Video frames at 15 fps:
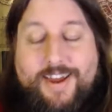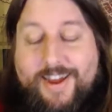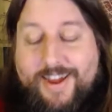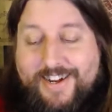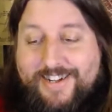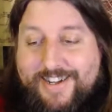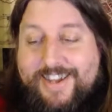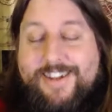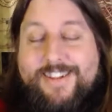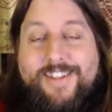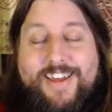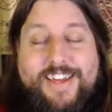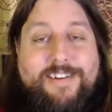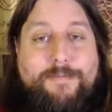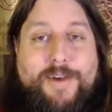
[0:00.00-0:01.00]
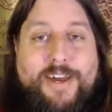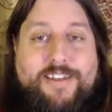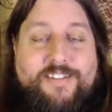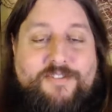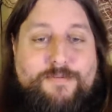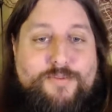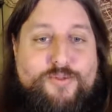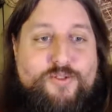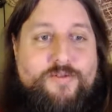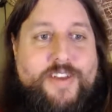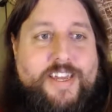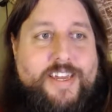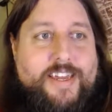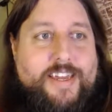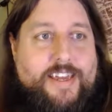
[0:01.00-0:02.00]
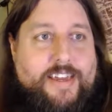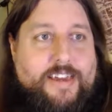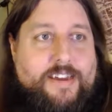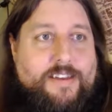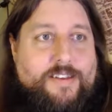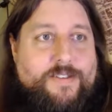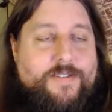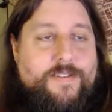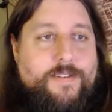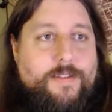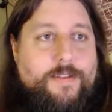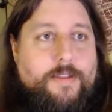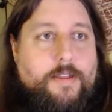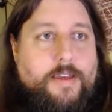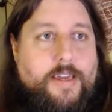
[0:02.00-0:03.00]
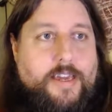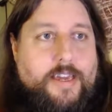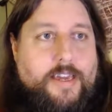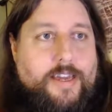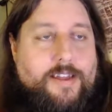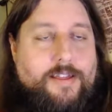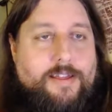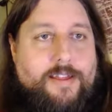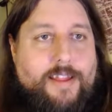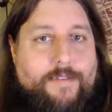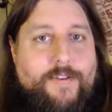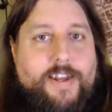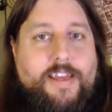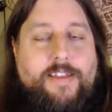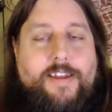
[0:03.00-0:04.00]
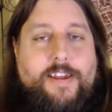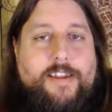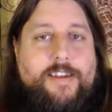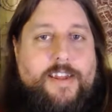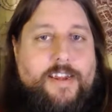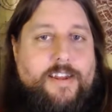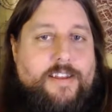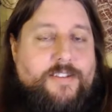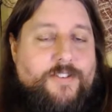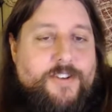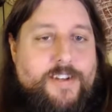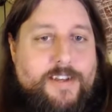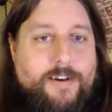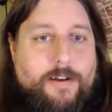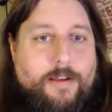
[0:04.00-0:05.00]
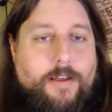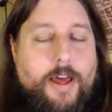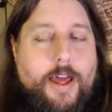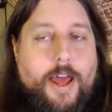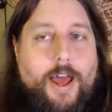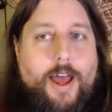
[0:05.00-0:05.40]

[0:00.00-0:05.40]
I did like about this movie is the levity that it did instill.